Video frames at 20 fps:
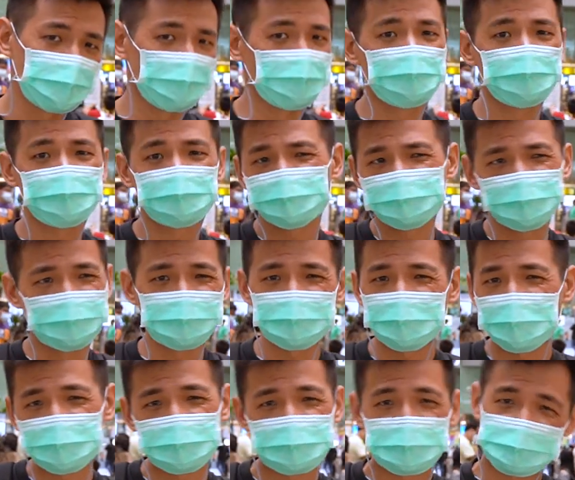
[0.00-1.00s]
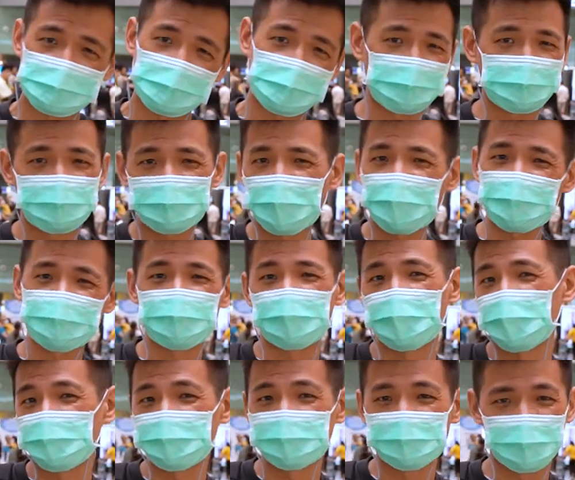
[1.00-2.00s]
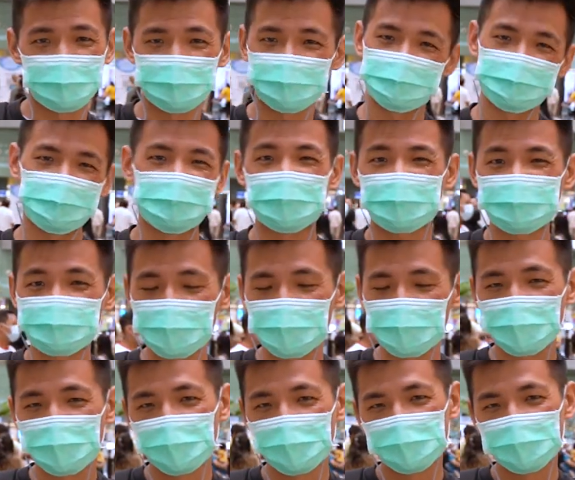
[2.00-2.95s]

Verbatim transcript: you know, isn't that just like F1 but electric?